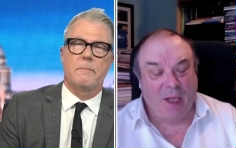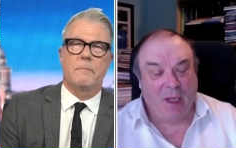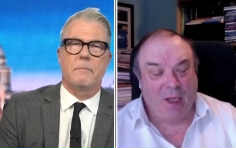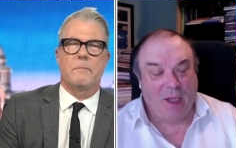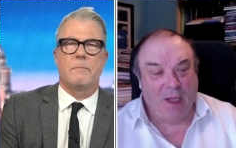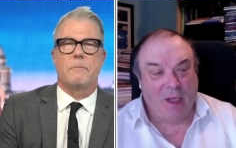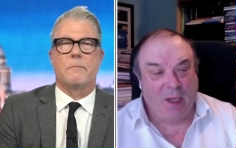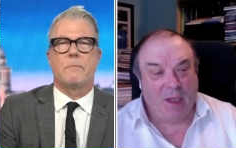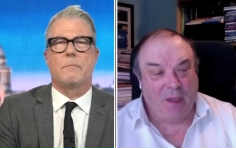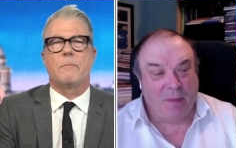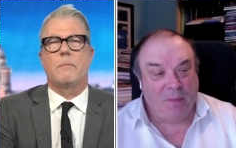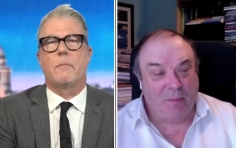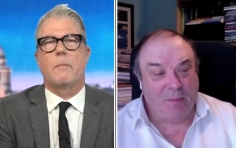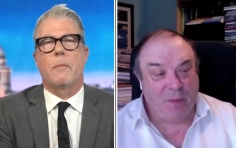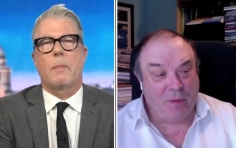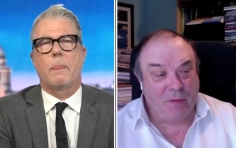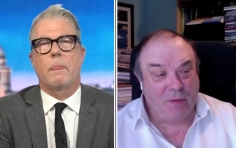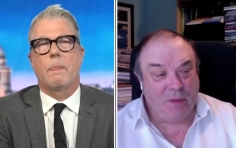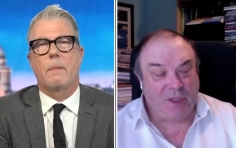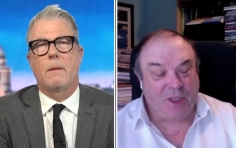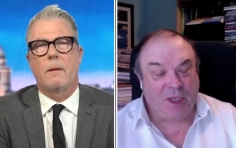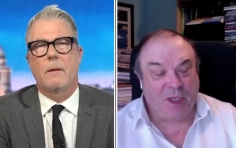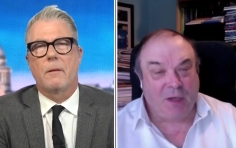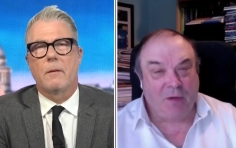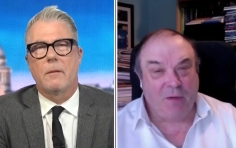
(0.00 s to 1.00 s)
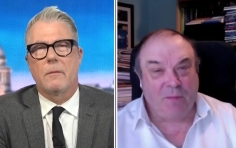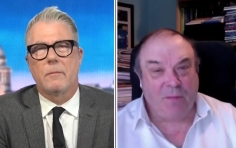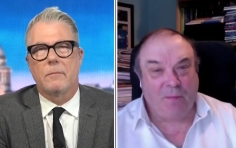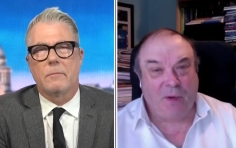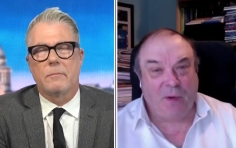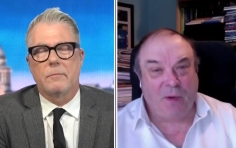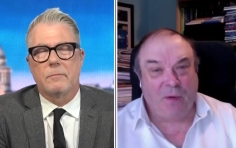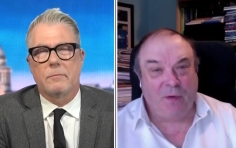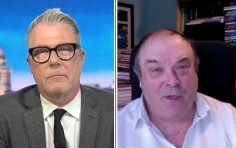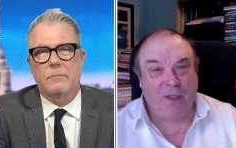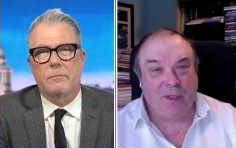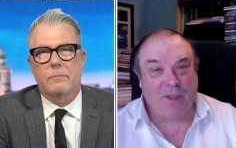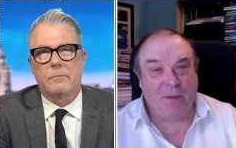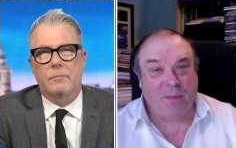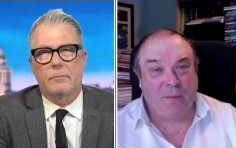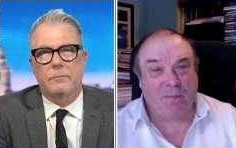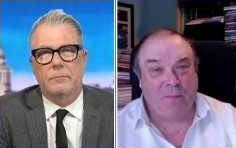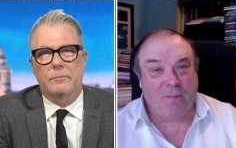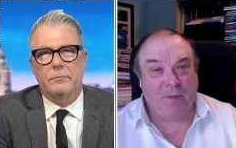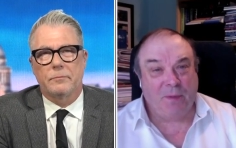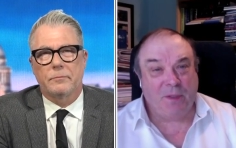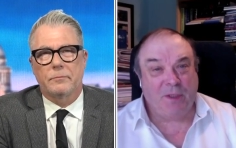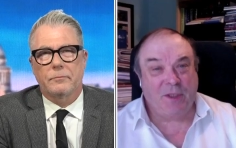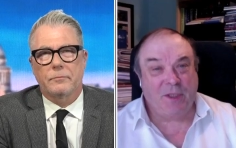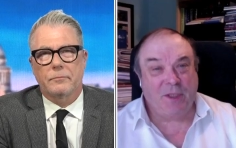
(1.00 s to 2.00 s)
Speaker 1: The moon's south pole is a
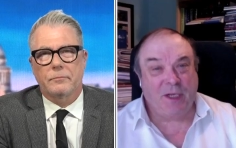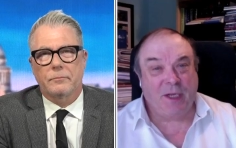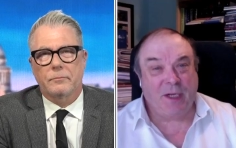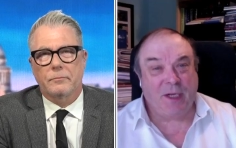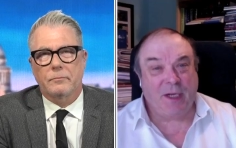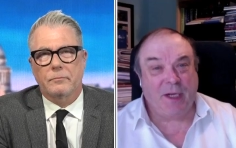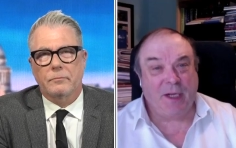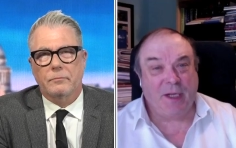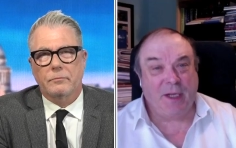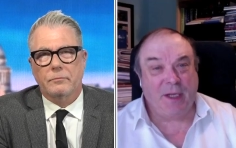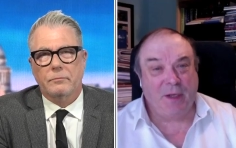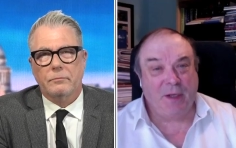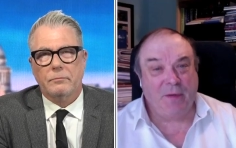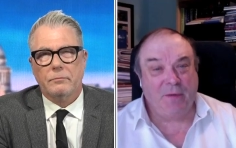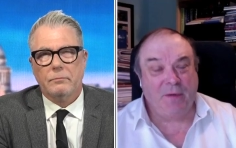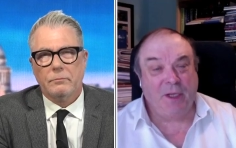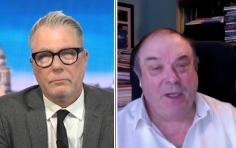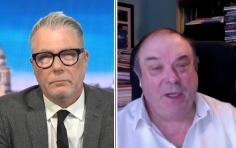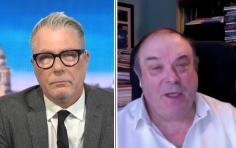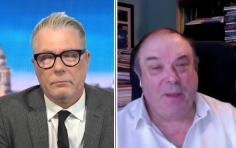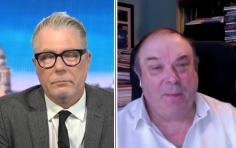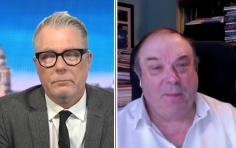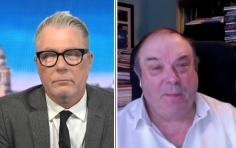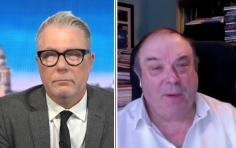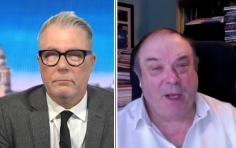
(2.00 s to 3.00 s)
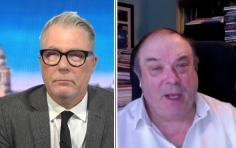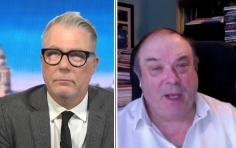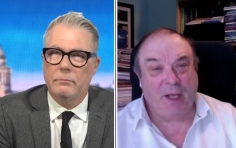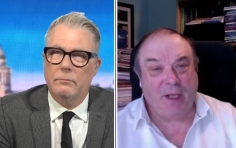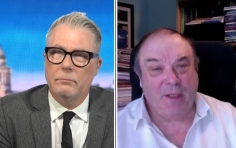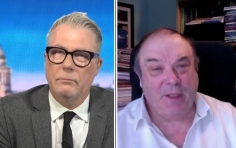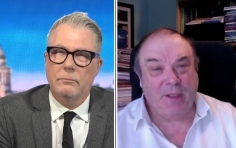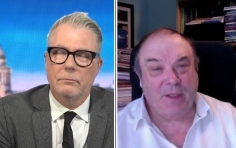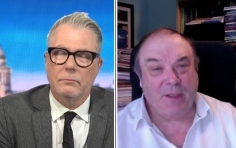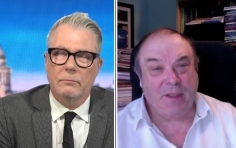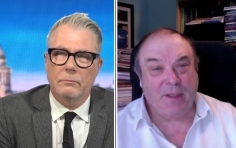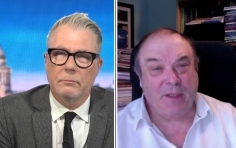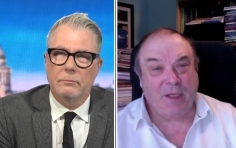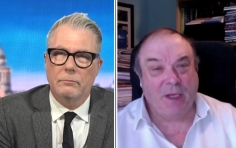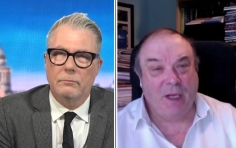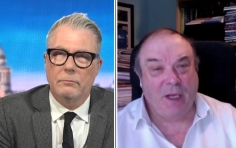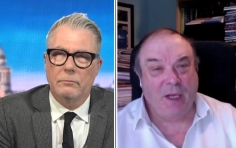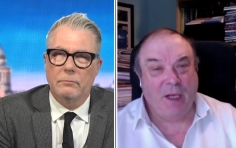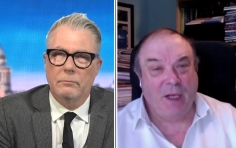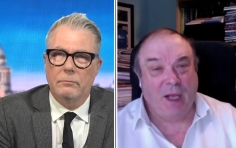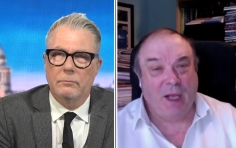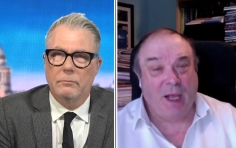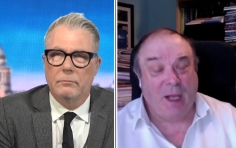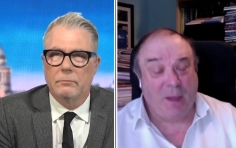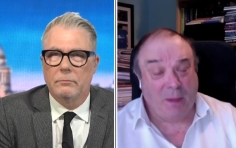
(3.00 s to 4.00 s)
particularly unique place.
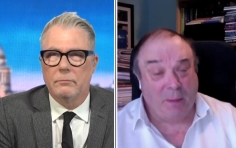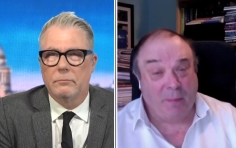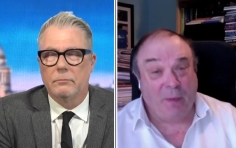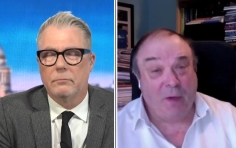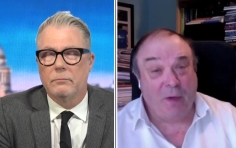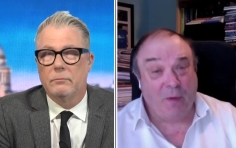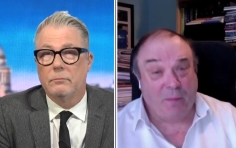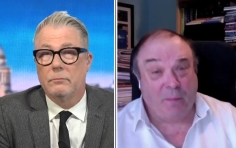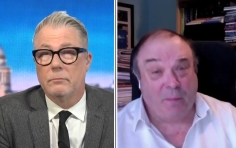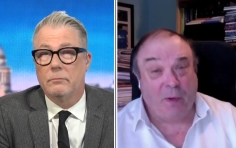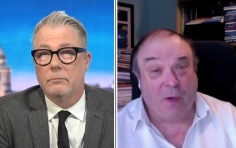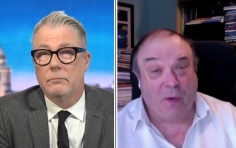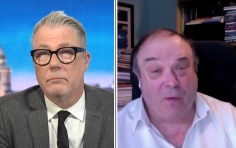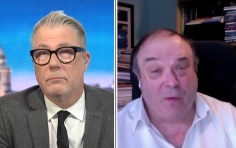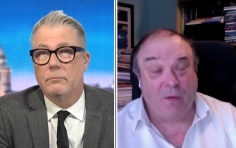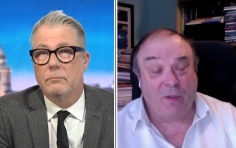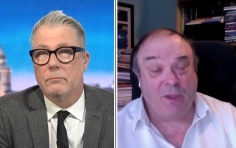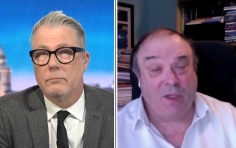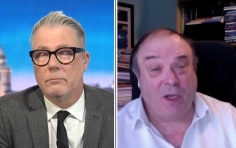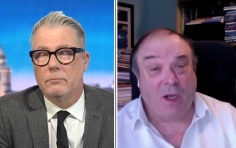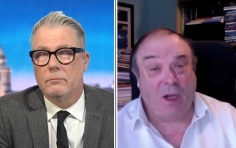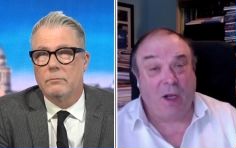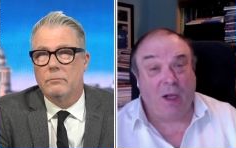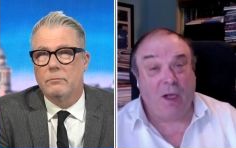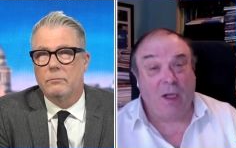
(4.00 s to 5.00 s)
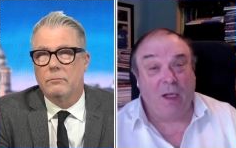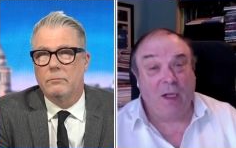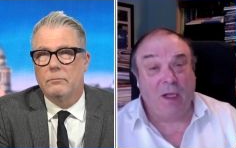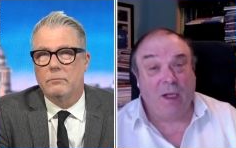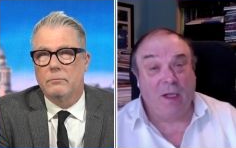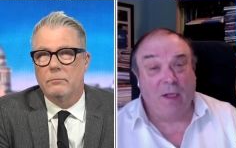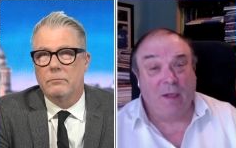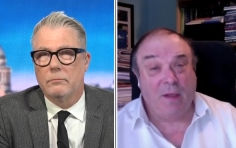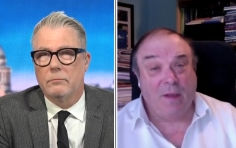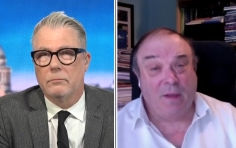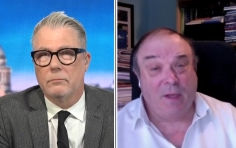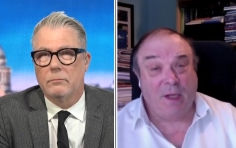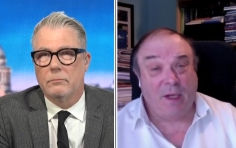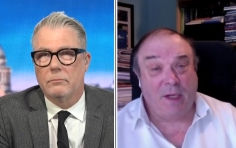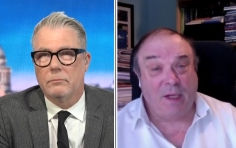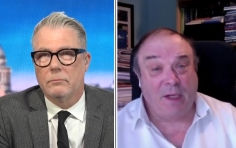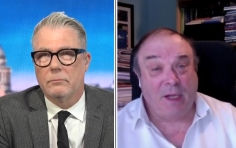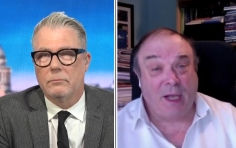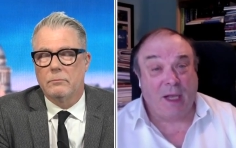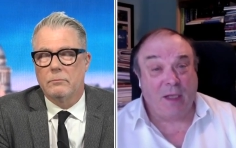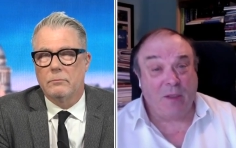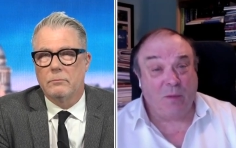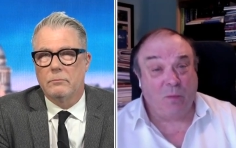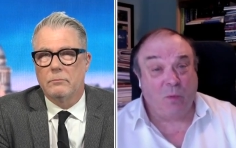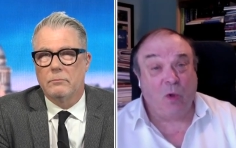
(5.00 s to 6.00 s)
Both poles are, that it
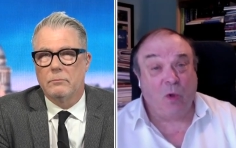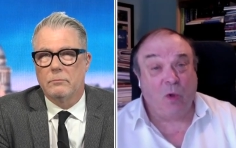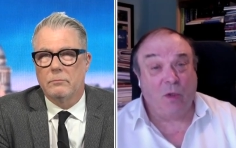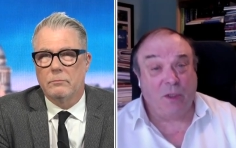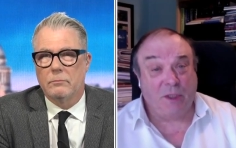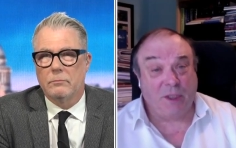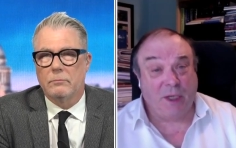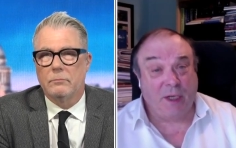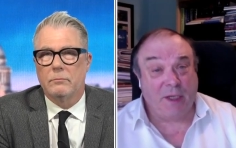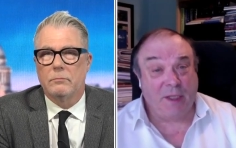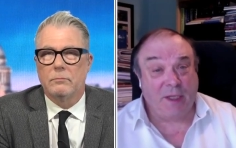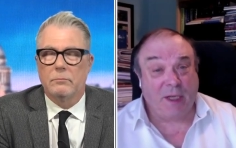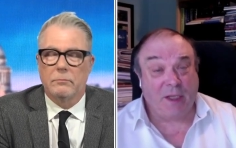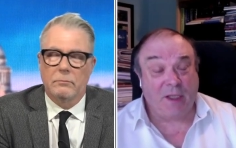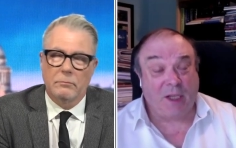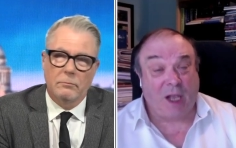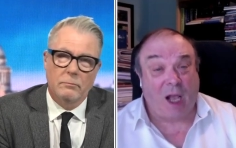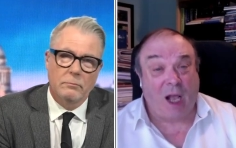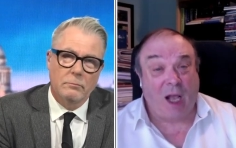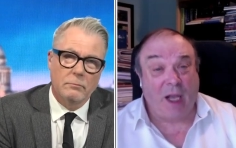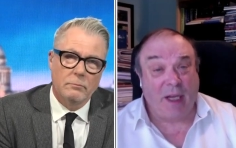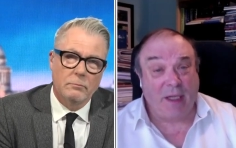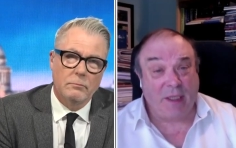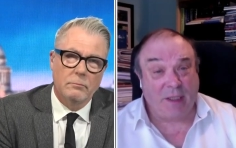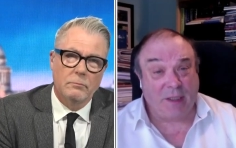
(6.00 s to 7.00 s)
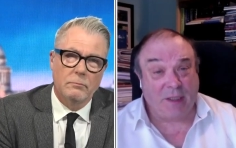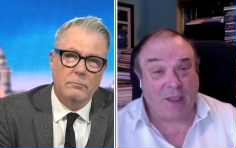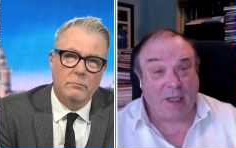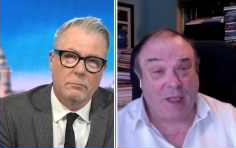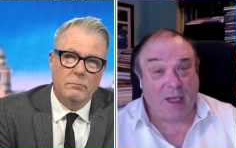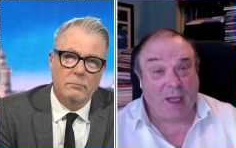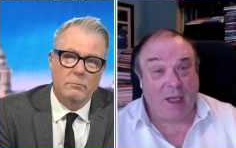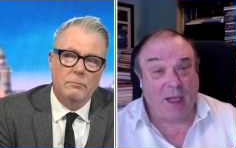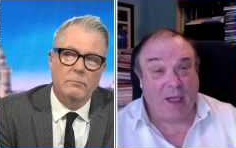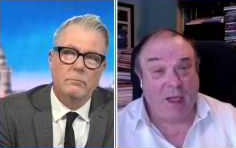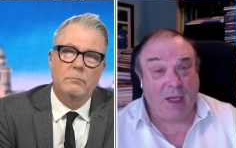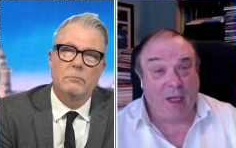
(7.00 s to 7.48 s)
has water, it has ice there.